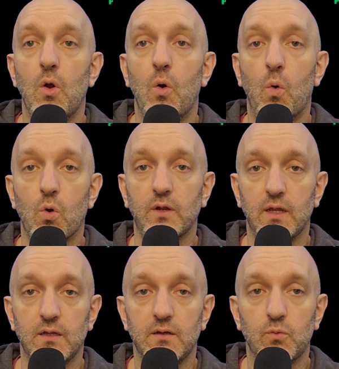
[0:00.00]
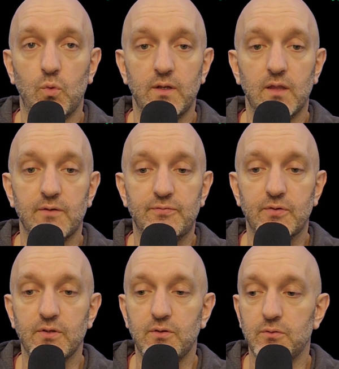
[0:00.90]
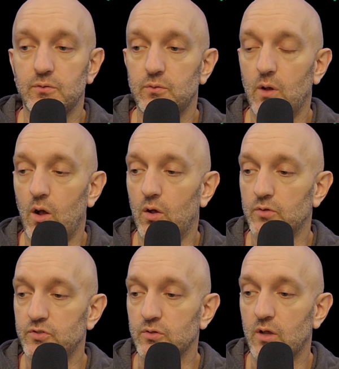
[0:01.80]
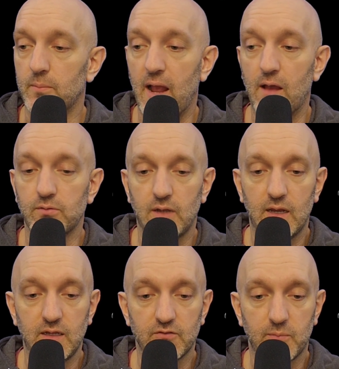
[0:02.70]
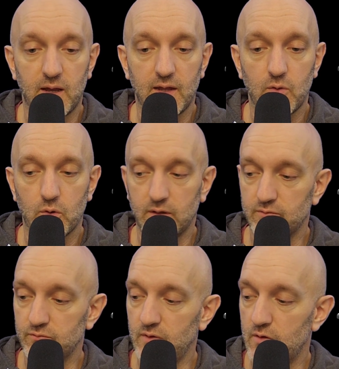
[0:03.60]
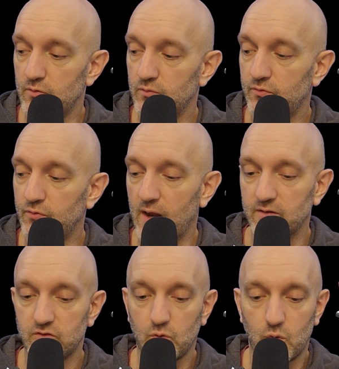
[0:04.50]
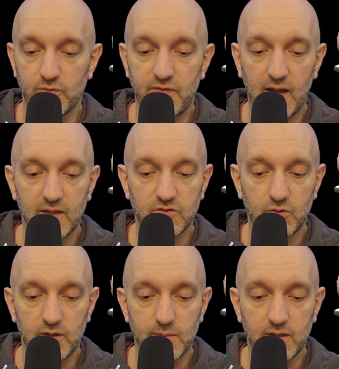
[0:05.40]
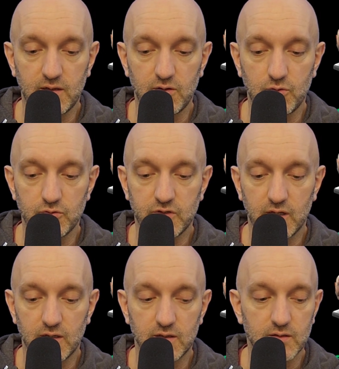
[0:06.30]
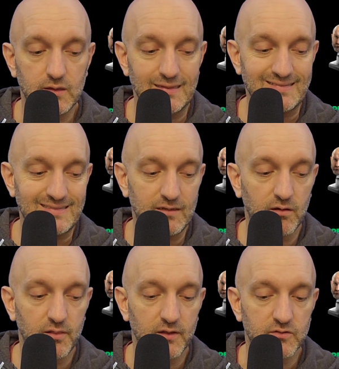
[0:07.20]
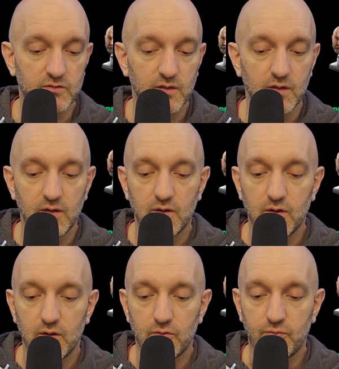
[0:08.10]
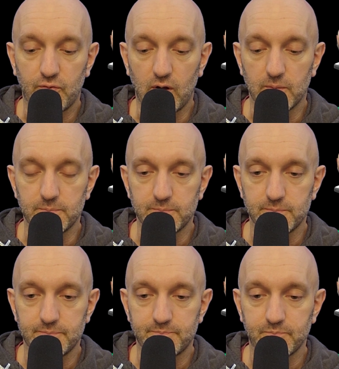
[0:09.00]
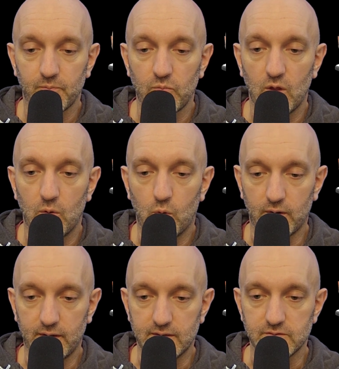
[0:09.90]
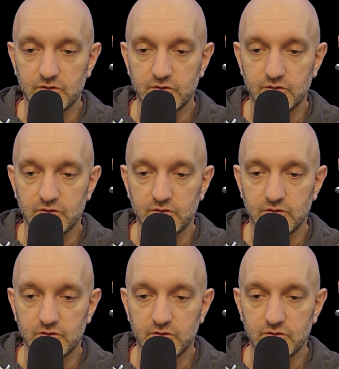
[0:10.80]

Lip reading: Oregon. Would love for you all to come out. Any of my Oregon friends or fans or anybody who's listening to this from Oregon.